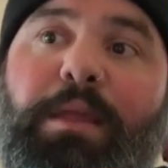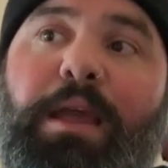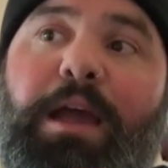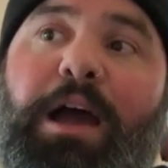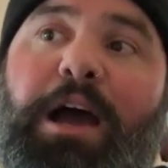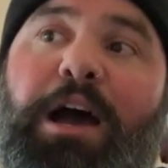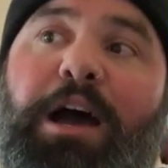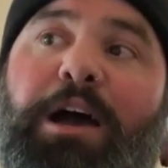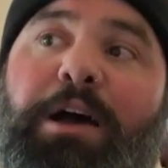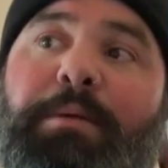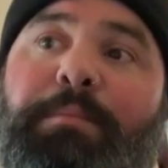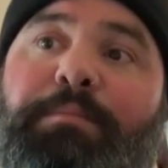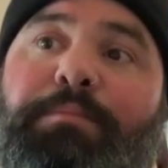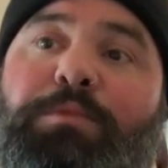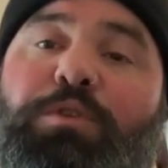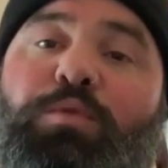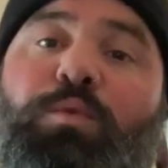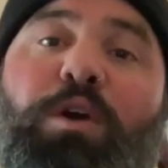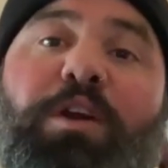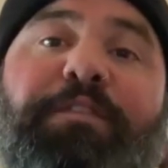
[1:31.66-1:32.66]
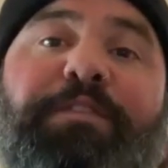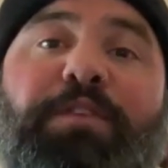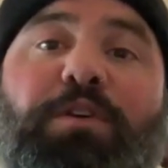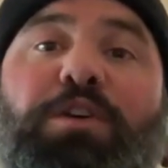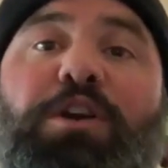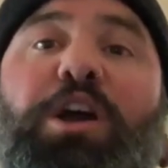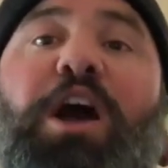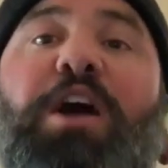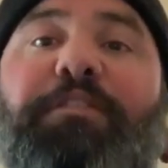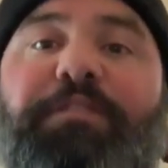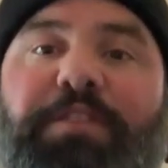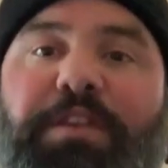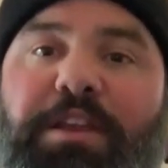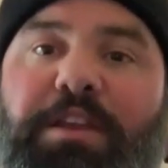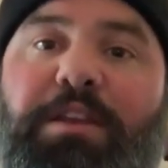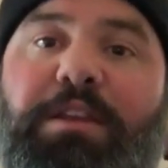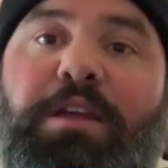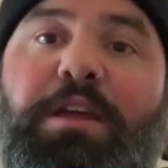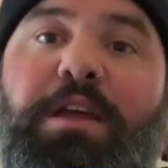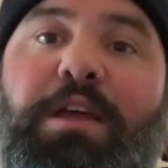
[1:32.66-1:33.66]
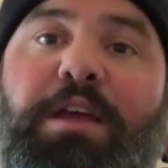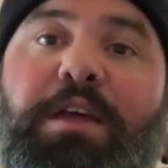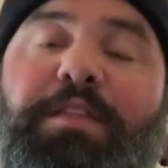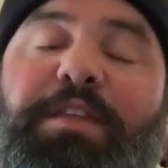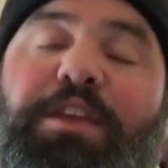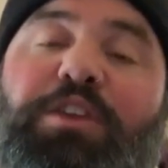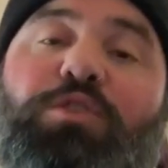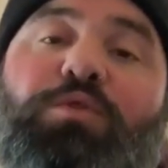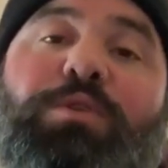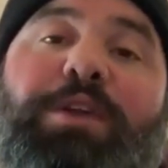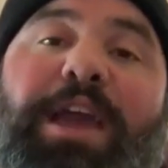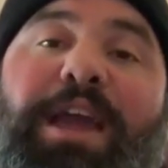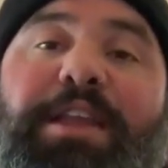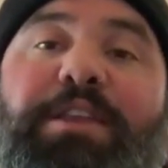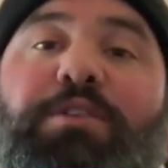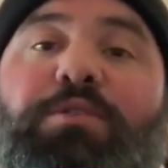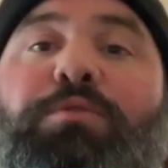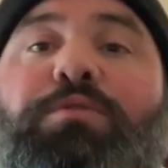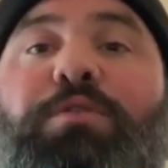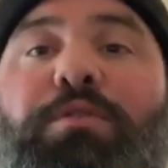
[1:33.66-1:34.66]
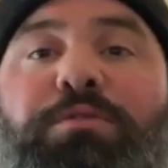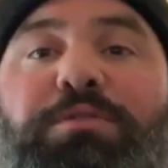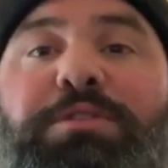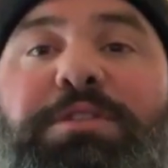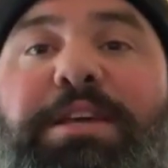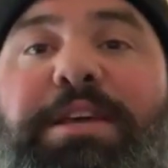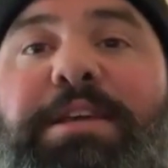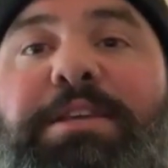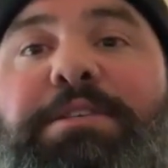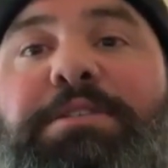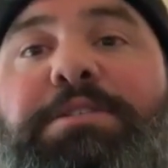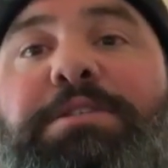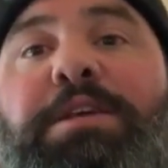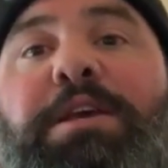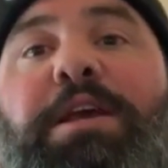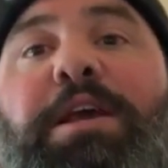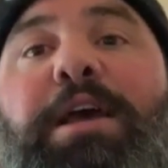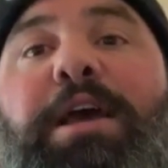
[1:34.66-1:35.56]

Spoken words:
You want to feel confident that you can do those things.